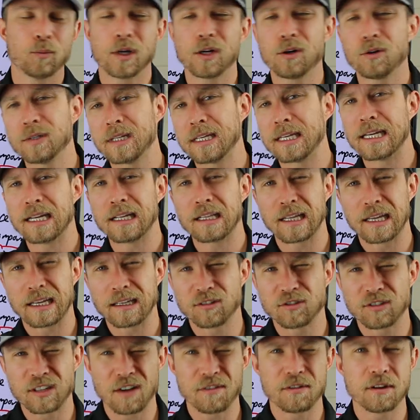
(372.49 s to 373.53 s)
We only get like
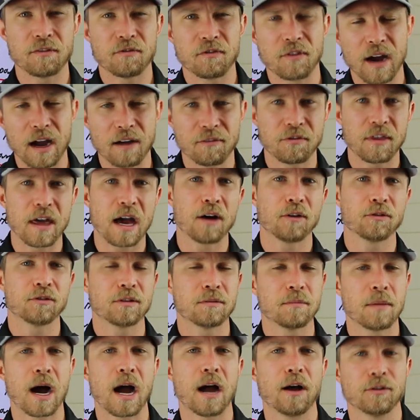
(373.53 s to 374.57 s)
seventy-five
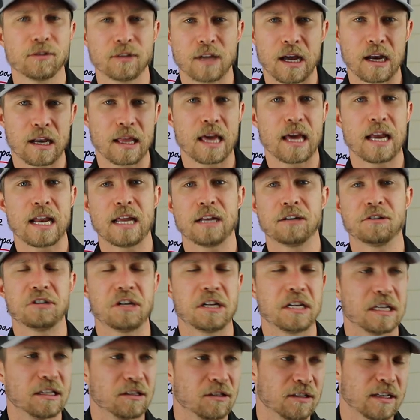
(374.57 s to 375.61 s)
thousand miles out of that
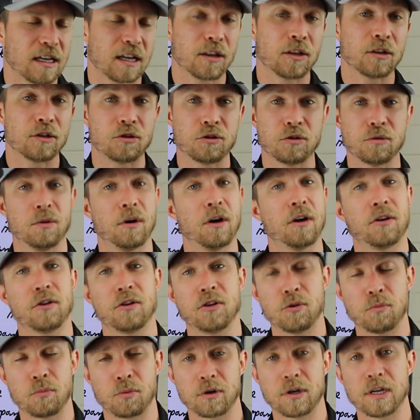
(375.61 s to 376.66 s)
engine instead of the two
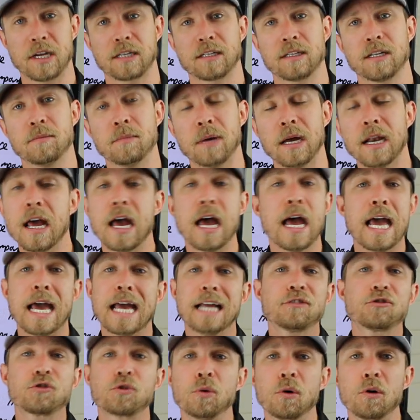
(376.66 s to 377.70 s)
hundred you predicted, but
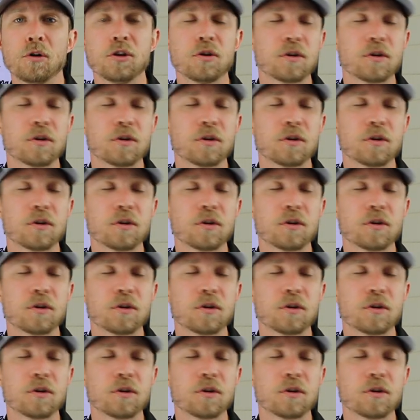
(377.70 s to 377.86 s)
it's cool.